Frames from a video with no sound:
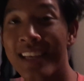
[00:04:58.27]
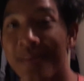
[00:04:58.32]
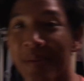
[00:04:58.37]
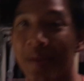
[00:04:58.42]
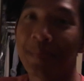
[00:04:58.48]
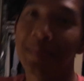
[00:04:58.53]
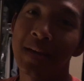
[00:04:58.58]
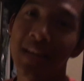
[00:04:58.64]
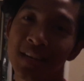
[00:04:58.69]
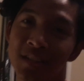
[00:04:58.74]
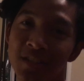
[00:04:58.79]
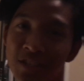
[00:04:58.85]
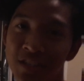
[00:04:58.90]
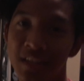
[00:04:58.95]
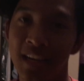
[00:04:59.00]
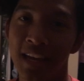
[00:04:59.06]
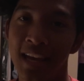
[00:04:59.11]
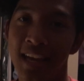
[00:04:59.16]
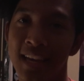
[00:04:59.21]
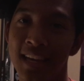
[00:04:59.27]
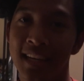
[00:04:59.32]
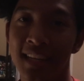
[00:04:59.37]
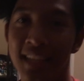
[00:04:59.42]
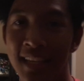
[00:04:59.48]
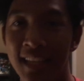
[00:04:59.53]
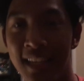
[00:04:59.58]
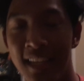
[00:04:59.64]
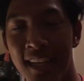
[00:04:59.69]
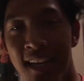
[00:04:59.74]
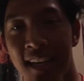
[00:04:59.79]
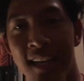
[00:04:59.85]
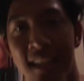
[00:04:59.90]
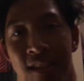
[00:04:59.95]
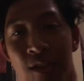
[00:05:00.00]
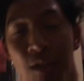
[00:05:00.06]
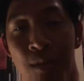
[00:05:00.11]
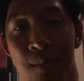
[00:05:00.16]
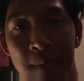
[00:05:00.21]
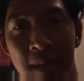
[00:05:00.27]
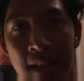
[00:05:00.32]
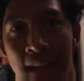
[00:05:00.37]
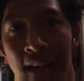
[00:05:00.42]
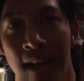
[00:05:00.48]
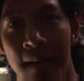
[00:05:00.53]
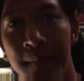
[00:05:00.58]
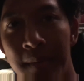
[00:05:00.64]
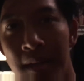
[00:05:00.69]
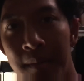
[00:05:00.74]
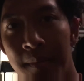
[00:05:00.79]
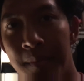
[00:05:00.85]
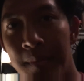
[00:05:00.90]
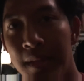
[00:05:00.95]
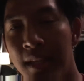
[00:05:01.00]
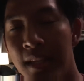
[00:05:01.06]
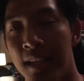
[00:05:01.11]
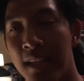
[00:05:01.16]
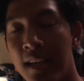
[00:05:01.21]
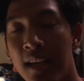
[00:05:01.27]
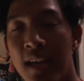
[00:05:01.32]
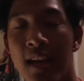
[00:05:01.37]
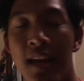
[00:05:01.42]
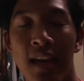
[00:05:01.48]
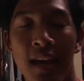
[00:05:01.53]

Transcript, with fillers: He's my manager, and he uh, told me that I'm gonna be